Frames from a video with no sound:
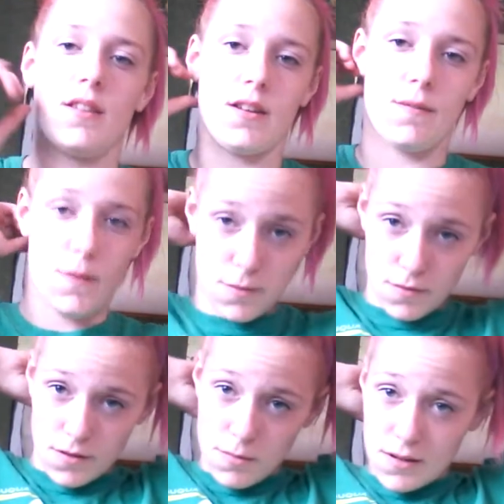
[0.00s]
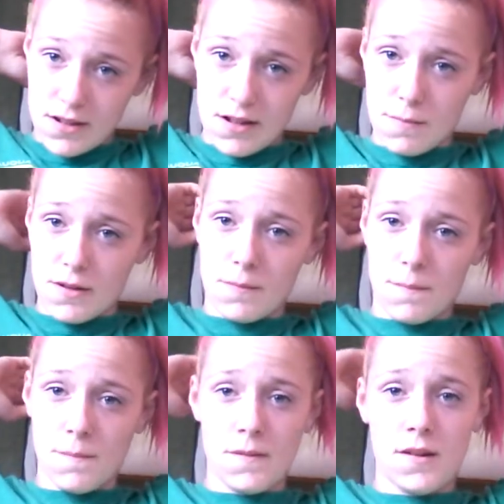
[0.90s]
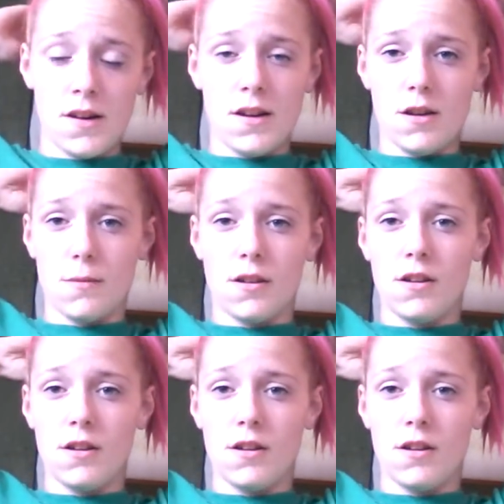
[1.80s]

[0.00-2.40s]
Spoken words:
Like, if I put a really big dip in, he's like,